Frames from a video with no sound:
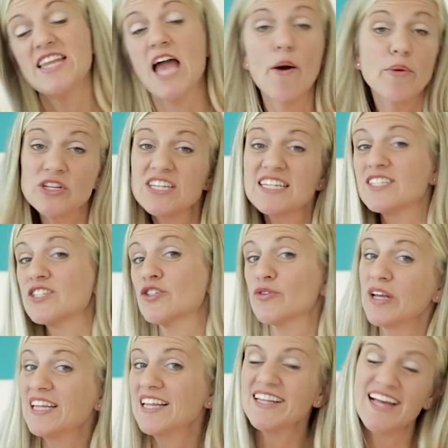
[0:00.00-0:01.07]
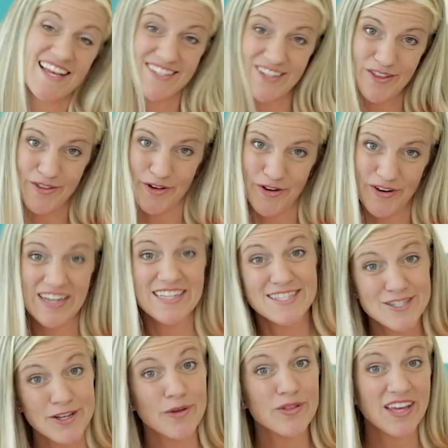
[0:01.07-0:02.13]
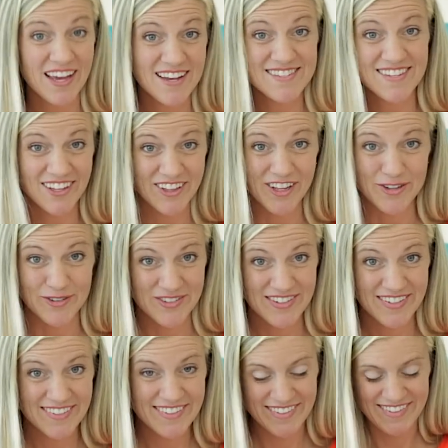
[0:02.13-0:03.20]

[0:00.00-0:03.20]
Now we just need to string the elastic through and sew the casing closed.